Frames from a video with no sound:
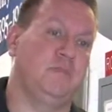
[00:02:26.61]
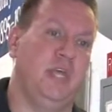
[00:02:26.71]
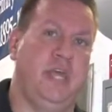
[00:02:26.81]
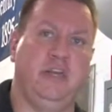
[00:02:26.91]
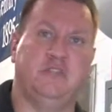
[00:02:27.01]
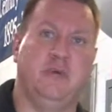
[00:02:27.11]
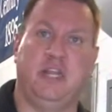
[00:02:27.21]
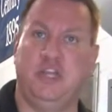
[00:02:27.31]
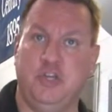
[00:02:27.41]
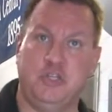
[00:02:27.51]
And there's been
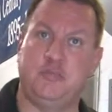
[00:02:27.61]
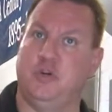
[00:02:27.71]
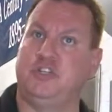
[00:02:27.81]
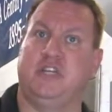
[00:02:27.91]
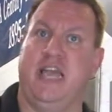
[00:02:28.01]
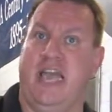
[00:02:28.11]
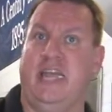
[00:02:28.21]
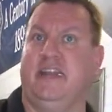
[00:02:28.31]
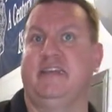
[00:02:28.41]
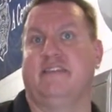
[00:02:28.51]
a huge push to get
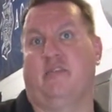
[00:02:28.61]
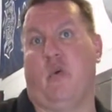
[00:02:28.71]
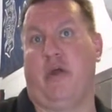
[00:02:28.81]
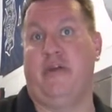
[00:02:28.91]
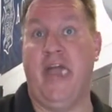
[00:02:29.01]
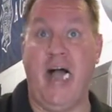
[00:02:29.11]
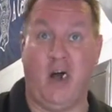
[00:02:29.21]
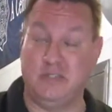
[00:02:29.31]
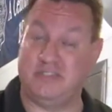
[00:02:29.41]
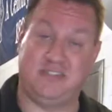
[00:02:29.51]
AEDs everywhere.
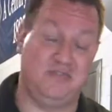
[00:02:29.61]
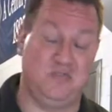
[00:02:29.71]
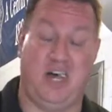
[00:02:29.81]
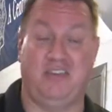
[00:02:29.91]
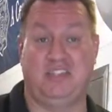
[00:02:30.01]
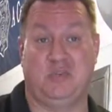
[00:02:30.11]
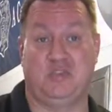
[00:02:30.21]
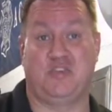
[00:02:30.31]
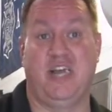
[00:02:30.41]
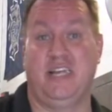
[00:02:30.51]
Now, it's obviously
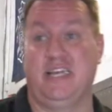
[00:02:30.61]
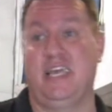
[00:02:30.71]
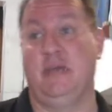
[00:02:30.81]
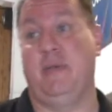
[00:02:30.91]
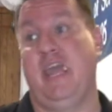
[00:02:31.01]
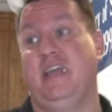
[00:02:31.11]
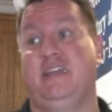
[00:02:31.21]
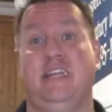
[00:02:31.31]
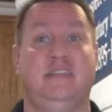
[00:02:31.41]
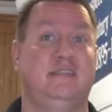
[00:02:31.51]
we're trying to keep
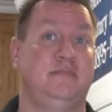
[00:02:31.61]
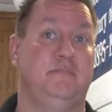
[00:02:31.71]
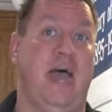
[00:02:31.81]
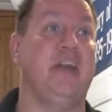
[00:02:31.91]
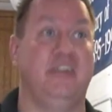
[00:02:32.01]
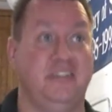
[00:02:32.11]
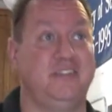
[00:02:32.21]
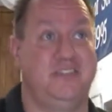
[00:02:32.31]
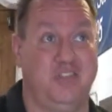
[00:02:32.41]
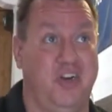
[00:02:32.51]
AEDs
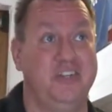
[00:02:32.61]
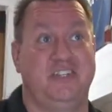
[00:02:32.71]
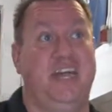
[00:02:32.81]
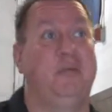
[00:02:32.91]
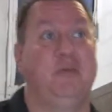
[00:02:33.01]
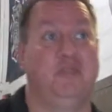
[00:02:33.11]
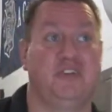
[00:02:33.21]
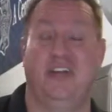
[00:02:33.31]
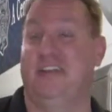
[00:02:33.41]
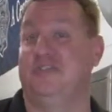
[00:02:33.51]
batteries charged. Now people are
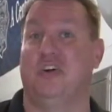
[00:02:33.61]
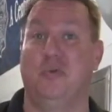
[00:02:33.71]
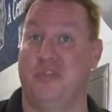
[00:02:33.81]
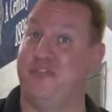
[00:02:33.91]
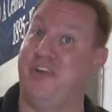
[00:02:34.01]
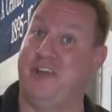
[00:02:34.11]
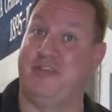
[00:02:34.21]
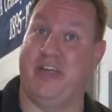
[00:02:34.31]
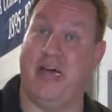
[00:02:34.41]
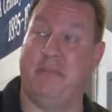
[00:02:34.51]
trying to struggle with the funding
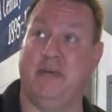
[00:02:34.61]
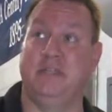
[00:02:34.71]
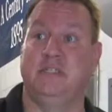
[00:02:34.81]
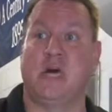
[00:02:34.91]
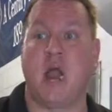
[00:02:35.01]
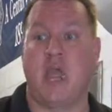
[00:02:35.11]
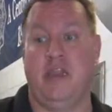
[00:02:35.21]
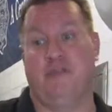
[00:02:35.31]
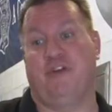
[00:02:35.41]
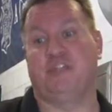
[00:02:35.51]
for that,
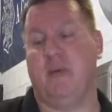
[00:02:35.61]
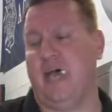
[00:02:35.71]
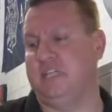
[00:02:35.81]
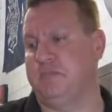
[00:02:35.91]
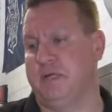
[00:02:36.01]
and the fresh pads.